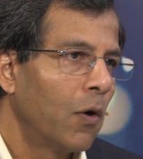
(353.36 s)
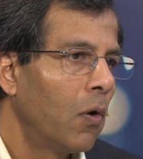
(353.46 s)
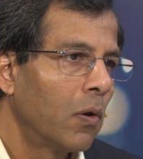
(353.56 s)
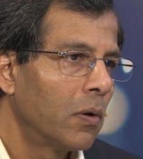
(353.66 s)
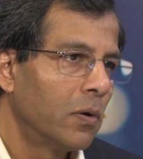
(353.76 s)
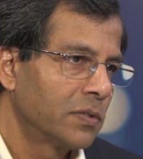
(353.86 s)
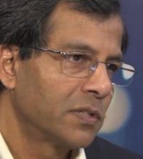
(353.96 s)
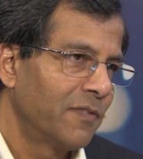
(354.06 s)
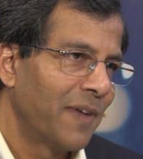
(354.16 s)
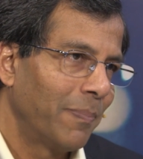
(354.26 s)
whole
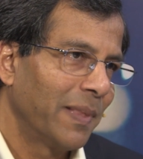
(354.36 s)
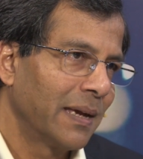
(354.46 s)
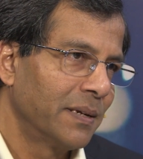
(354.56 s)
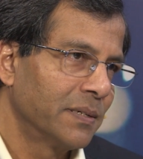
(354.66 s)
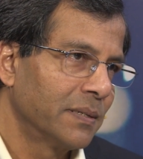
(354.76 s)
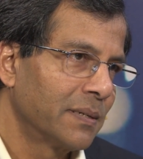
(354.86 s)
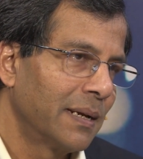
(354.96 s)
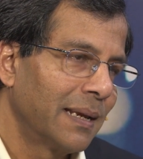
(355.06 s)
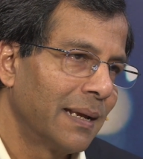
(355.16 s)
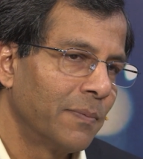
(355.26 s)
host of applications,
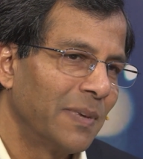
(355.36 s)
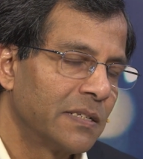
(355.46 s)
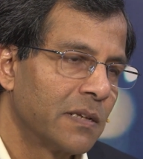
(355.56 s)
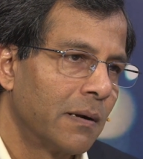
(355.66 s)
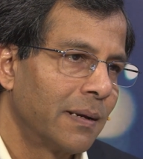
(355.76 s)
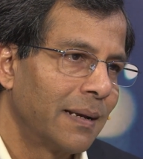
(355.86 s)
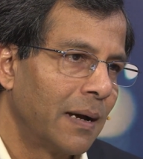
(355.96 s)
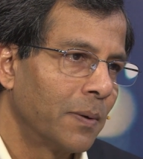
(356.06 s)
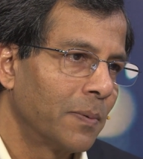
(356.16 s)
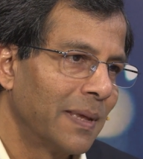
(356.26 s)
right? And we started
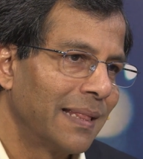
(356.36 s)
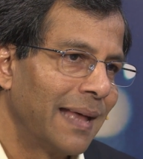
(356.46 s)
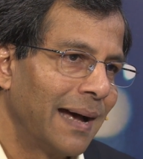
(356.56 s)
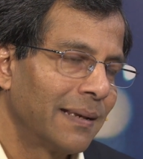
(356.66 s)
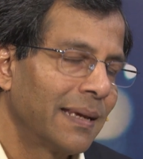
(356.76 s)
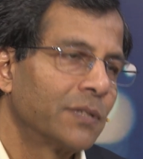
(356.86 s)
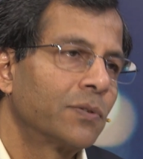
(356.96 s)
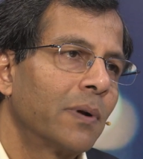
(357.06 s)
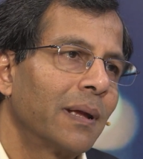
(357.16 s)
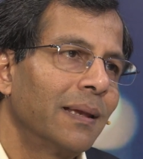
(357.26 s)
out with that
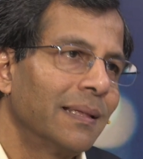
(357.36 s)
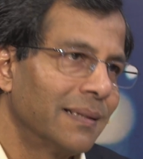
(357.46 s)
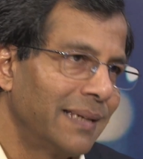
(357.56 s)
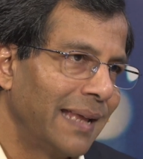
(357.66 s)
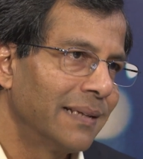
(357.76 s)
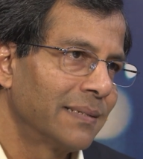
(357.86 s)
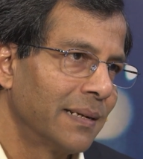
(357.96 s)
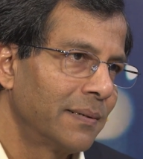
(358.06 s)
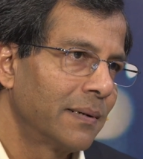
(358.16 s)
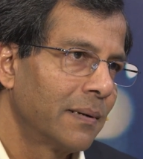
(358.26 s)
historically in the data
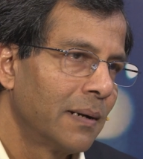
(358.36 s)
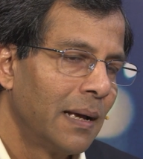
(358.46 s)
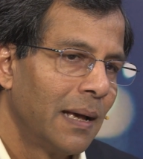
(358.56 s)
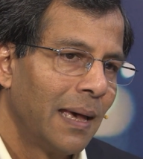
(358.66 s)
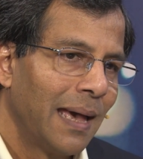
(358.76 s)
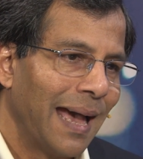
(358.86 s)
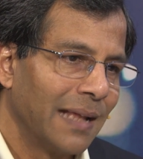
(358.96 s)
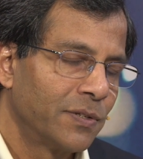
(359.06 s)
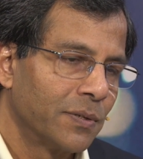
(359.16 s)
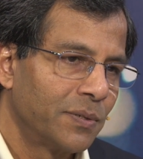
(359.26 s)
center.
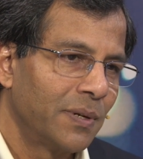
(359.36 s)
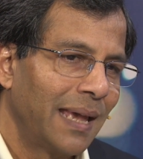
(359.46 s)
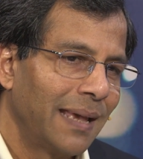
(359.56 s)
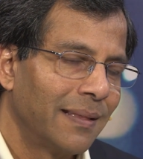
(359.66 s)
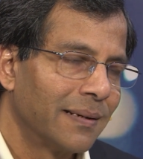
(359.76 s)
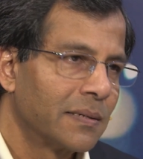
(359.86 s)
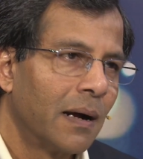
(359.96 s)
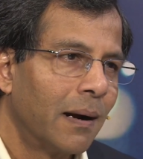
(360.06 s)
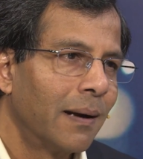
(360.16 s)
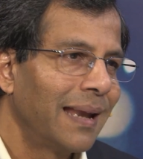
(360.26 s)
And so today there's
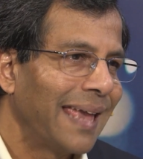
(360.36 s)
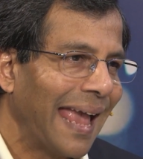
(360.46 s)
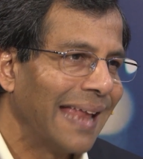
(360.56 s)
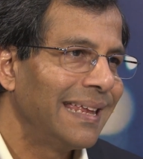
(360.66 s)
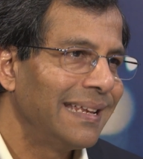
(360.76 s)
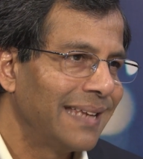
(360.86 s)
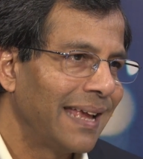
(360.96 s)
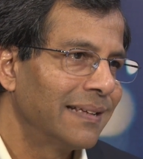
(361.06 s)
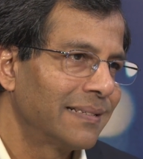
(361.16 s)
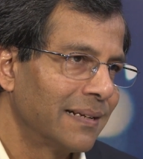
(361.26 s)
hardly any
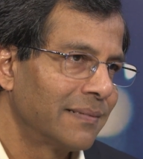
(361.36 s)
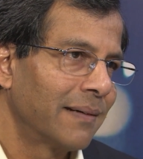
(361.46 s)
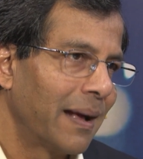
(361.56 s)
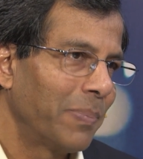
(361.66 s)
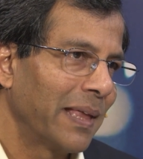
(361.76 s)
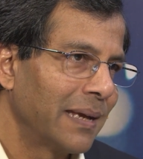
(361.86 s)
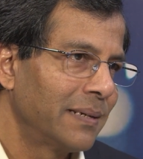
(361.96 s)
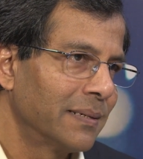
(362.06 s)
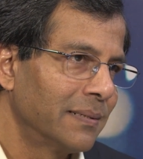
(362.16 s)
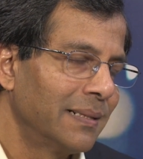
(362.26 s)
data center
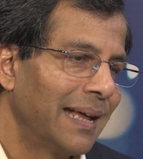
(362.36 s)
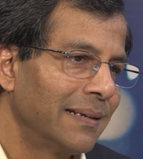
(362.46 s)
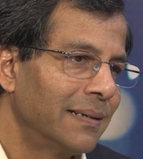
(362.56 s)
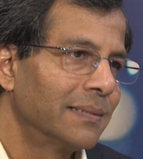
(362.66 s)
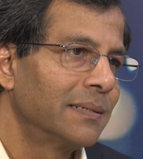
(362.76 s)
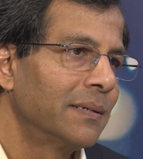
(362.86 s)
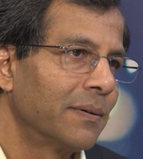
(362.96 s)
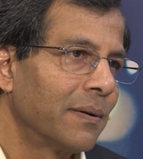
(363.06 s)
application that doesn't